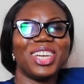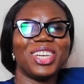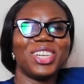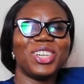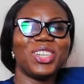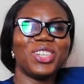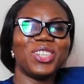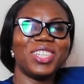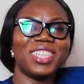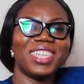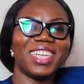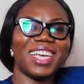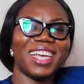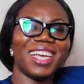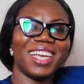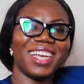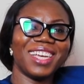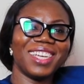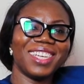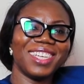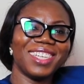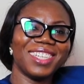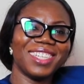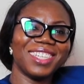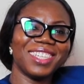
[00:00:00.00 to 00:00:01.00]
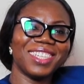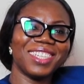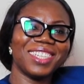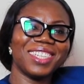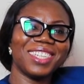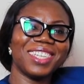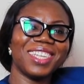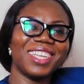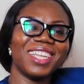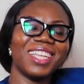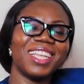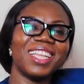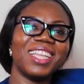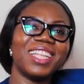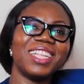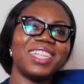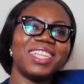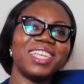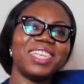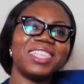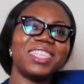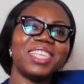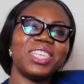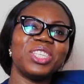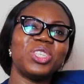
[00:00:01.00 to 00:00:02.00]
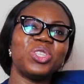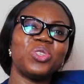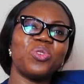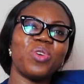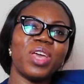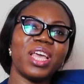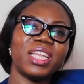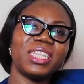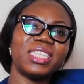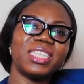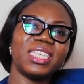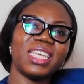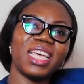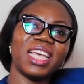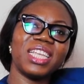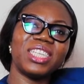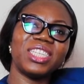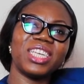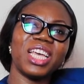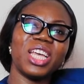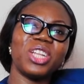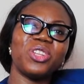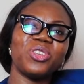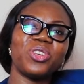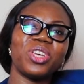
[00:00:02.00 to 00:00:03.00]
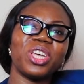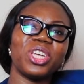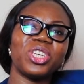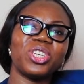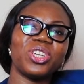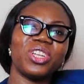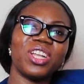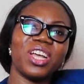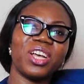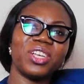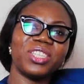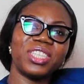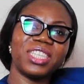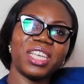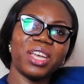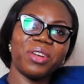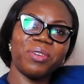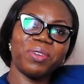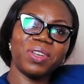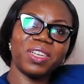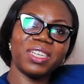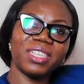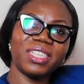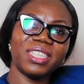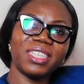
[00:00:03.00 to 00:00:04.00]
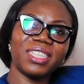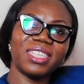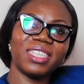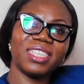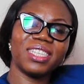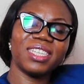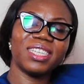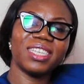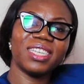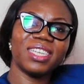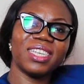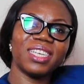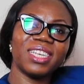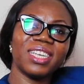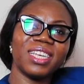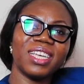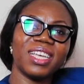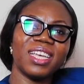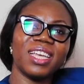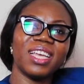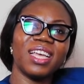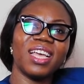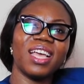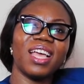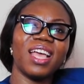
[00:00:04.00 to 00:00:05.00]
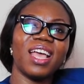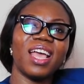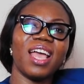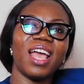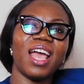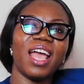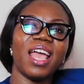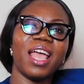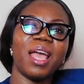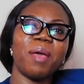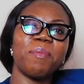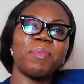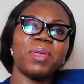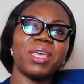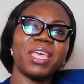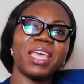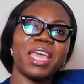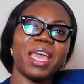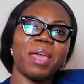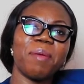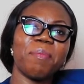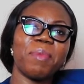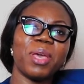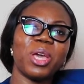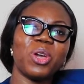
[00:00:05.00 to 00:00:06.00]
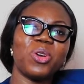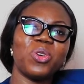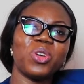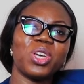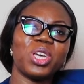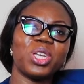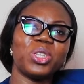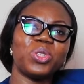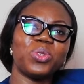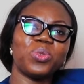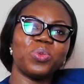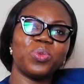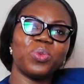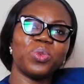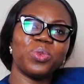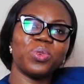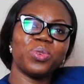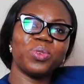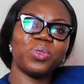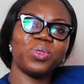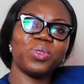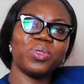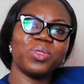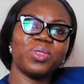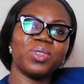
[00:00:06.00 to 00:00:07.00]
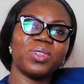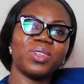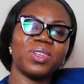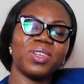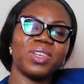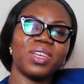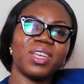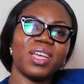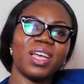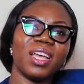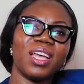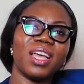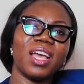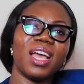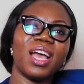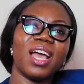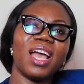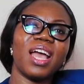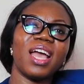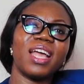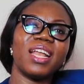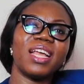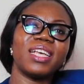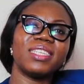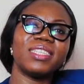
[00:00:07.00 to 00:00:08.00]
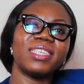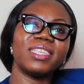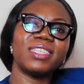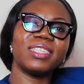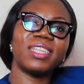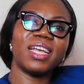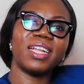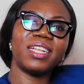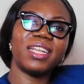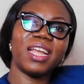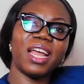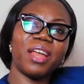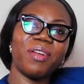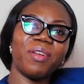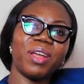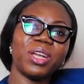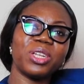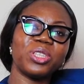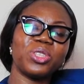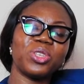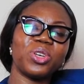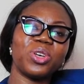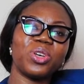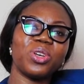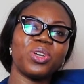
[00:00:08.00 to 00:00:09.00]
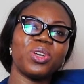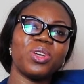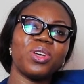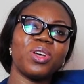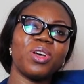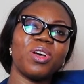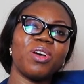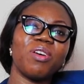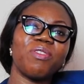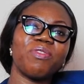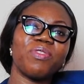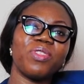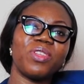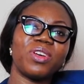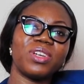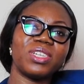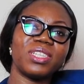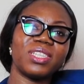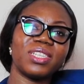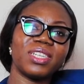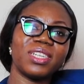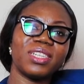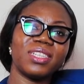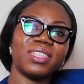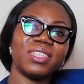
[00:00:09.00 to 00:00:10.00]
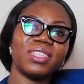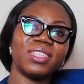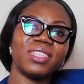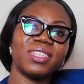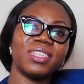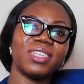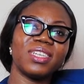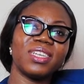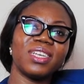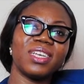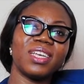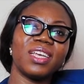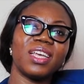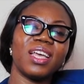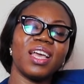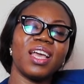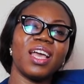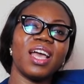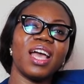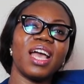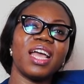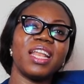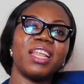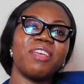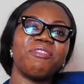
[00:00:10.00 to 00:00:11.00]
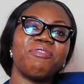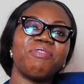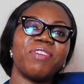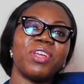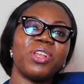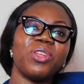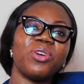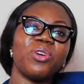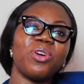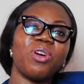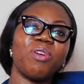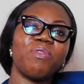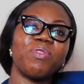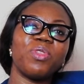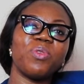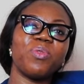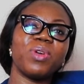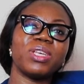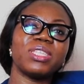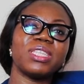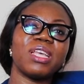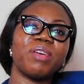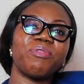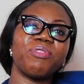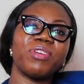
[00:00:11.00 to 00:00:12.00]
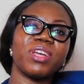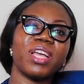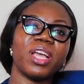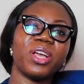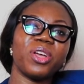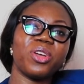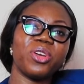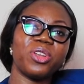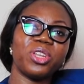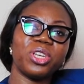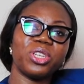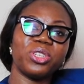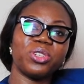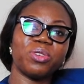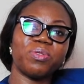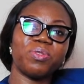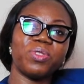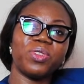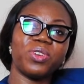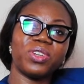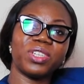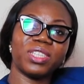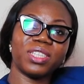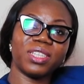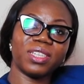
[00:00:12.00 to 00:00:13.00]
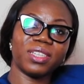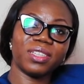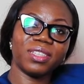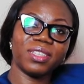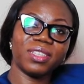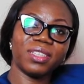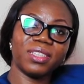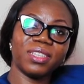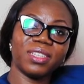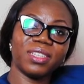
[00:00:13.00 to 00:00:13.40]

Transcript: Good day. This is UNTH Educational Series. I am Ikeme Ogechukwu, an Assistant Director of Nursing and a Fellow of the West African College of Nursing.